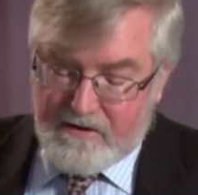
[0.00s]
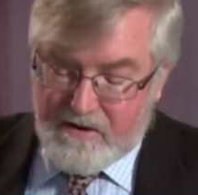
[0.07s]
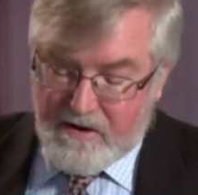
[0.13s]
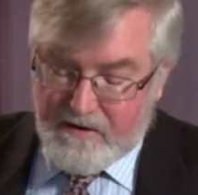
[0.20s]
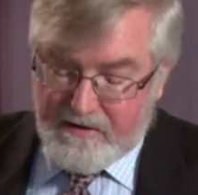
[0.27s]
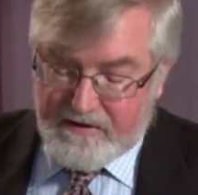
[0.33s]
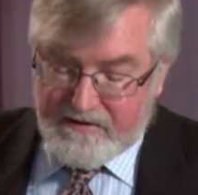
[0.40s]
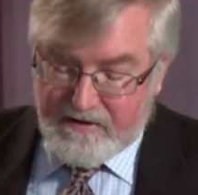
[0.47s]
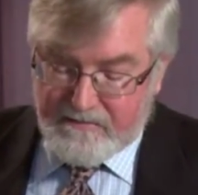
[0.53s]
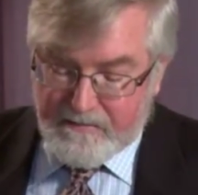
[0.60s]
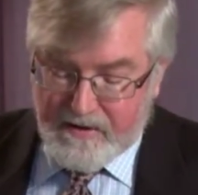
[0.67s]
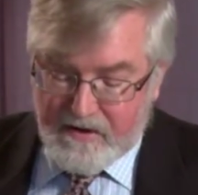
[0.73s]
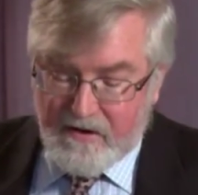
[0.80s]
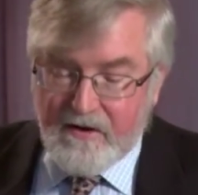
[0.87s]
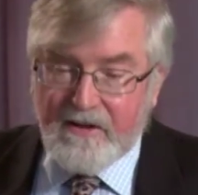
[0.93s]
No, he says,
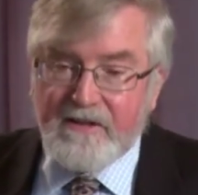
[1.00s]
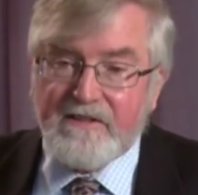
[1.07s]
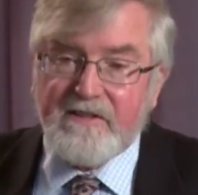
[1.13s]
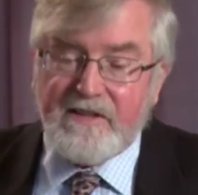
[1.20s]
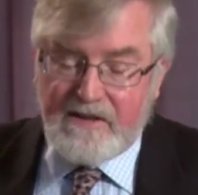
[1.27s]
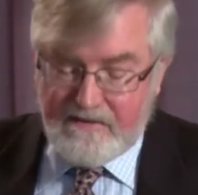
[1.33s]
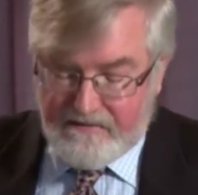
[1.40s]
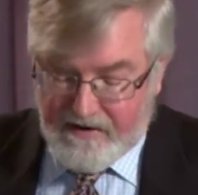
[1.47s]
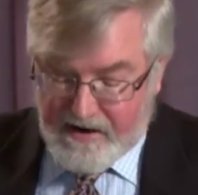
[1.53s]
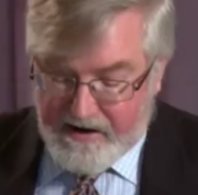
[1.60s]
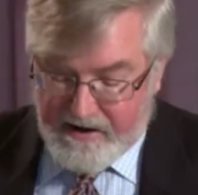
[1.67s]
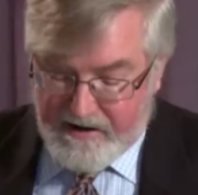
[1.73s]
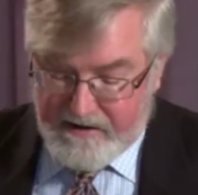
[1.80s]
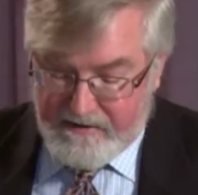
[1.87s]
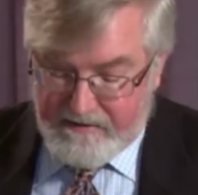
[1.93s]
but earnestly,
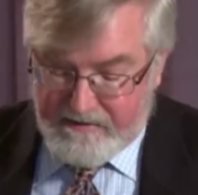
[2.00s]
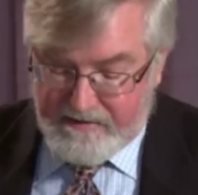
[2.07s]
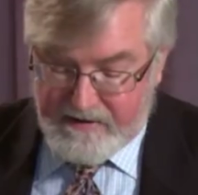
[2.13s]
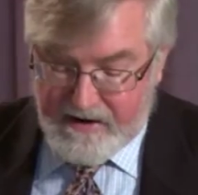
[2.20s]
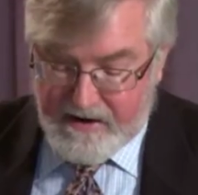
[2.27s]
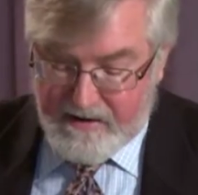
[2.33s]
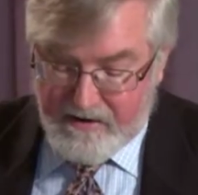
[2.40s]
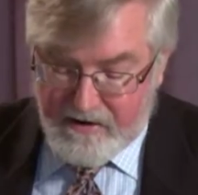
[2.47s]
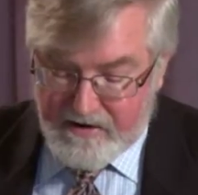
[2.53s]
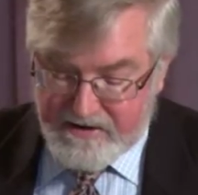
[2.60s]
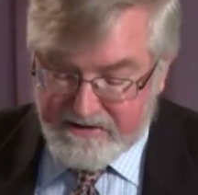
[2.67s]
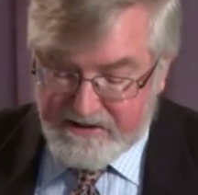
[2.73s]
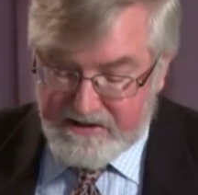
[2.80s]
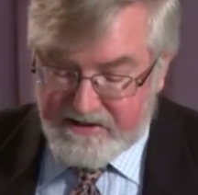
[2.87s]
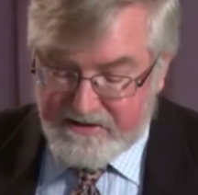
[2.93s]
devire, uh,
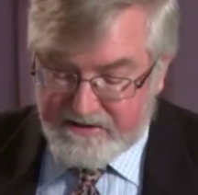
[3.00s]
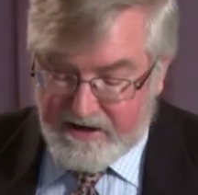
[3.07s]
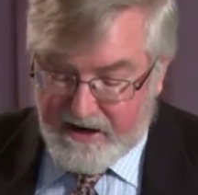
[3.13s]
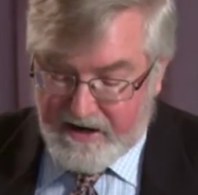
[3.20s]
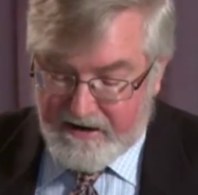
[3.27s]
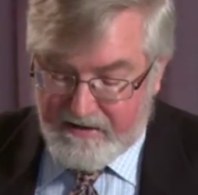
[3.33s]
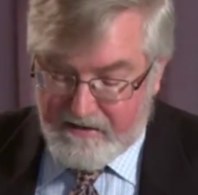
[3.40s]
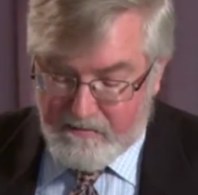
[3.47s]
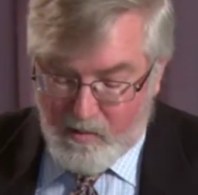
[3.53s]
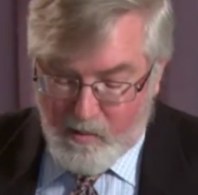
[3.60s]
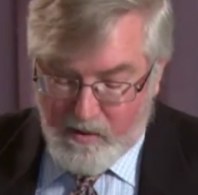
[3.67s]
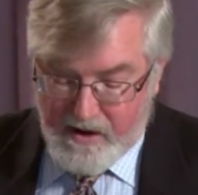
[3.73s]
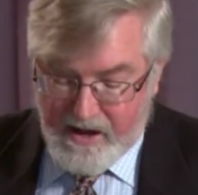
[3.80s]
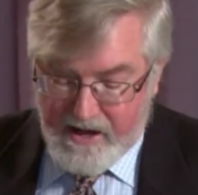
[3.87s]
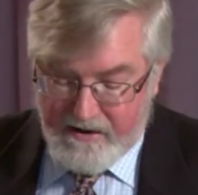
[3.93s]
earnestly desire the
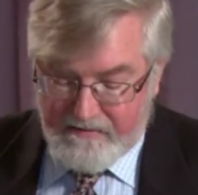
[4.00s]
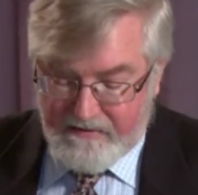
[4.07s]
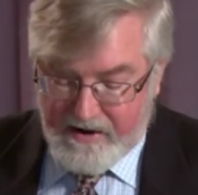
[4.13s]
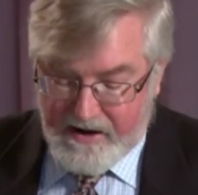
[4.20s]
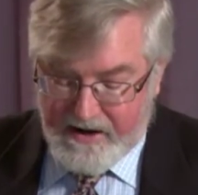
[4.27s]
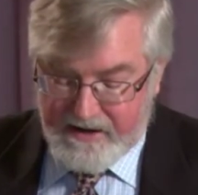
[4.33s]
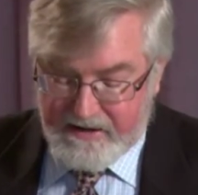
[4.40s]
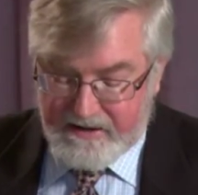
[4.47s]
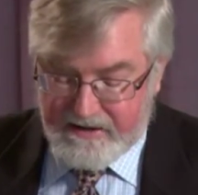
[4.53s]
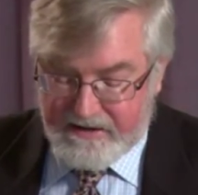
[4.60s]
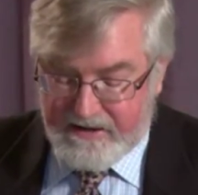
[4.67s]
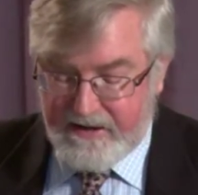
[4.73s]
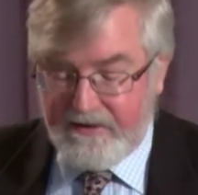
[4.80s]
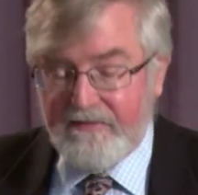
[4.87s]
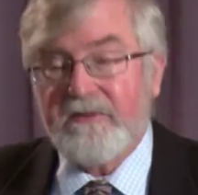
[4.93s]
more edifying
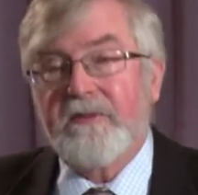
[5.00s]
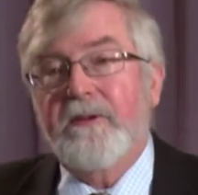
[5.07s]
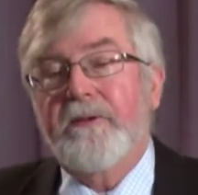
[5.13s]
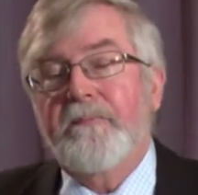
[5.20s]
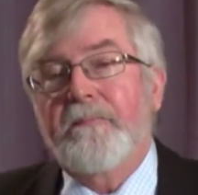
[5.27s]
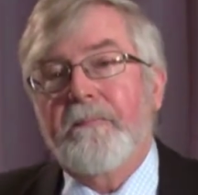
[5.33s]
gifts.